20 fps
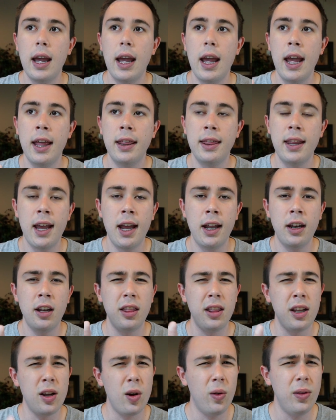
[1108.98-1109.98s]
And then
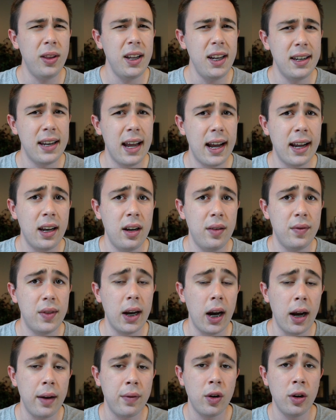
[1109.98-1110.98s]
the only negative
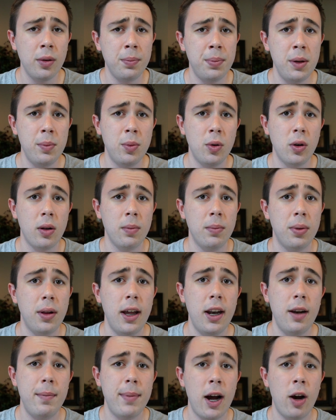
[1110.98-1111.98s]
that I've heard people
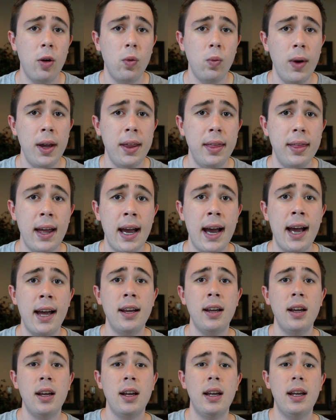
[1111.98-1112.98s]
complain about with
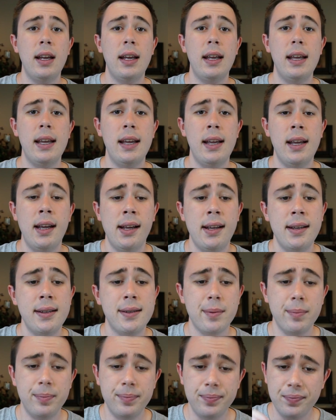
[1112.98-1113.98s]
that
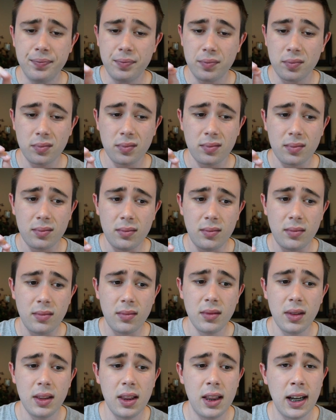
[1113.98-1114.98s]
is
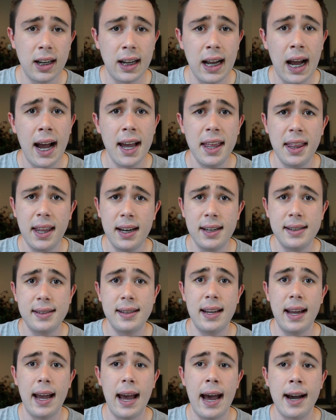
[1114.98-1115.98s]
the guy that is
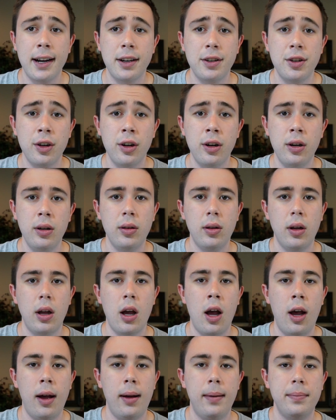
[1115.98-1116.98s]
the actor
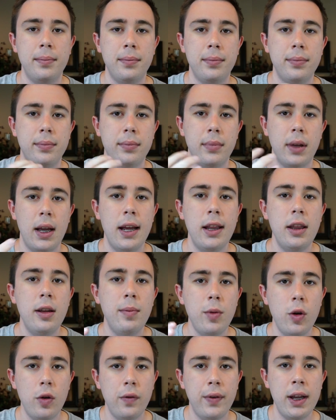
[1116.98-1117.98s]
in the
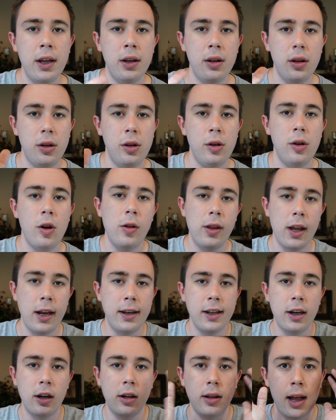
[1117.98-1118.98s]
movie. You know, they
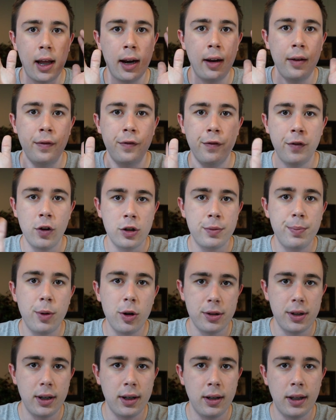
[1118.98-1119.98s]
did a lot of
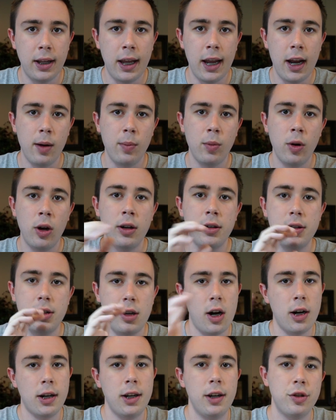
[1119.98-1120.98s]
first-person camera,
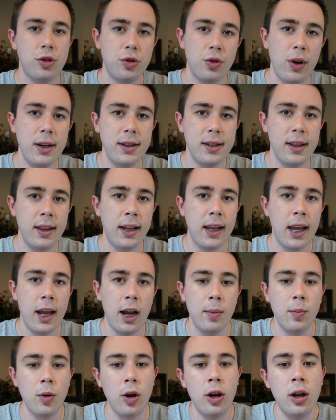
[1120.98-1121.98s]
talking straight to the
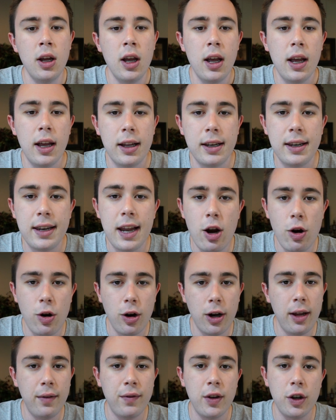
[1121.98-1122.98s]
camera,
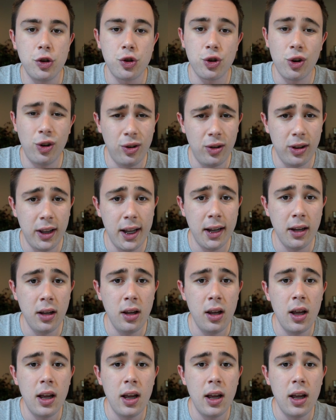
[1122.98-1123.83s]
narrative and journaling.